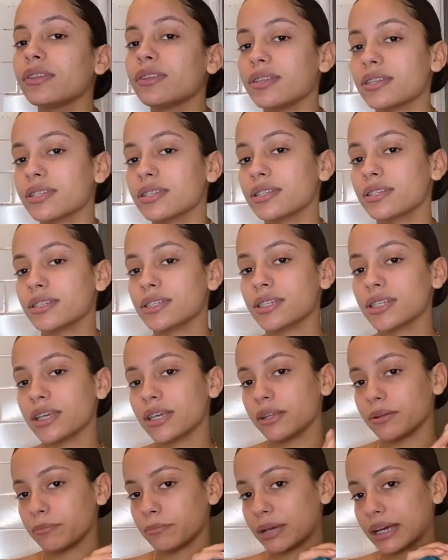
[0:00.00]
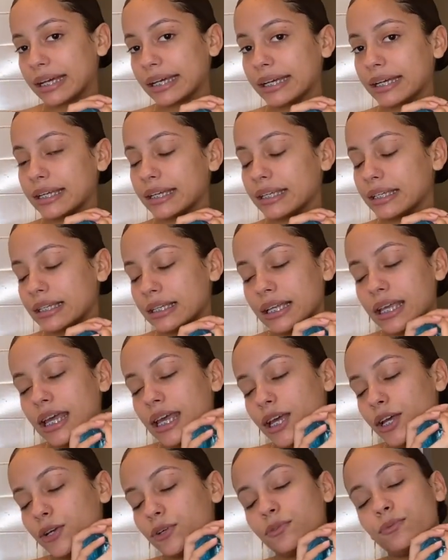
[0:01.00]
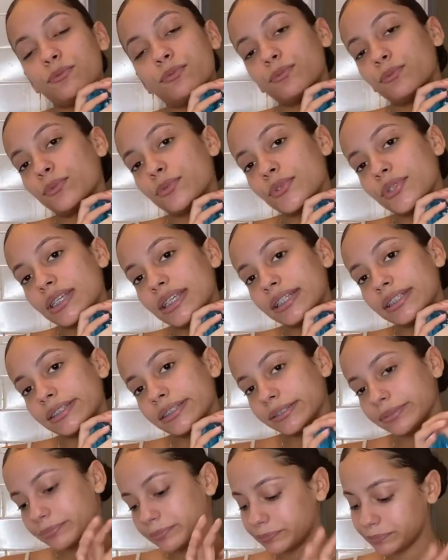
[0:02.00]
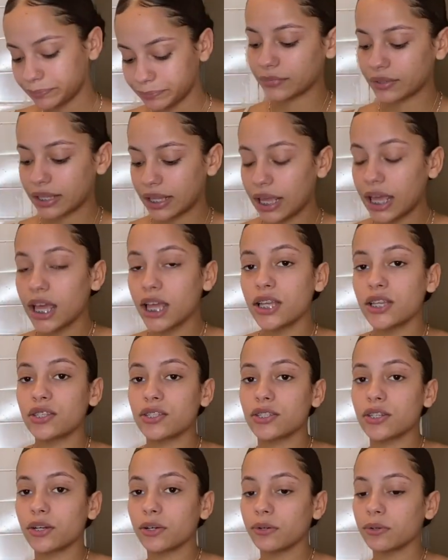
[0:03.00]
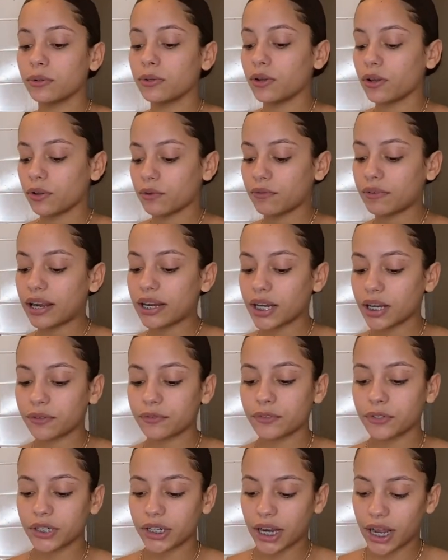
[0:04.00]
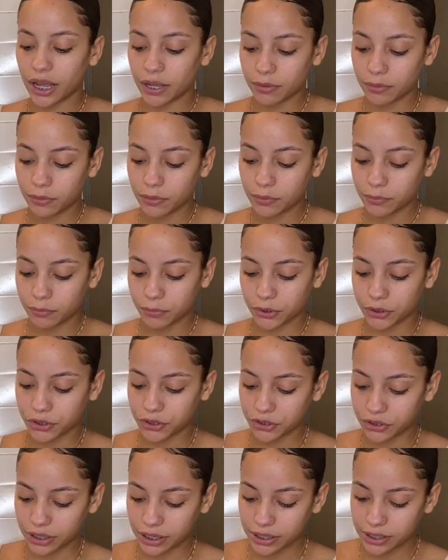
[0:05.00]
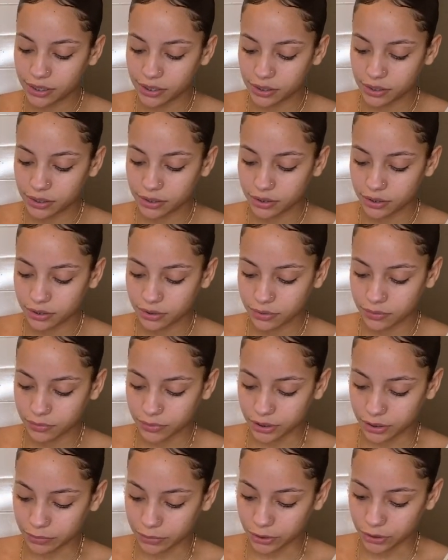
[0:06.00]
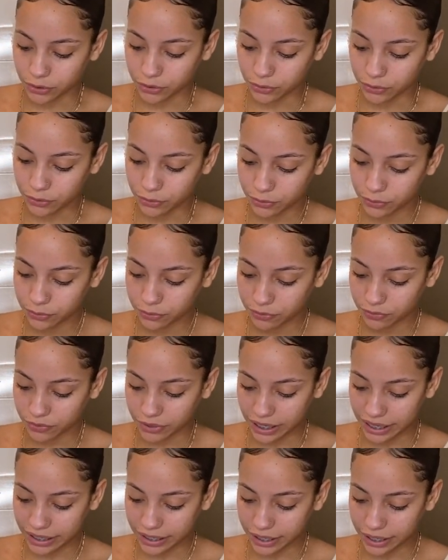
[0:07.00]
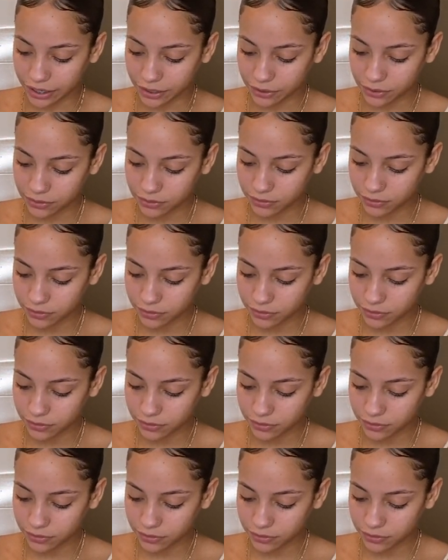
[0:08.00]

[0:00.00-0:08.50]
this in my routine. So right after I moisturize, which I'm gonna do right now.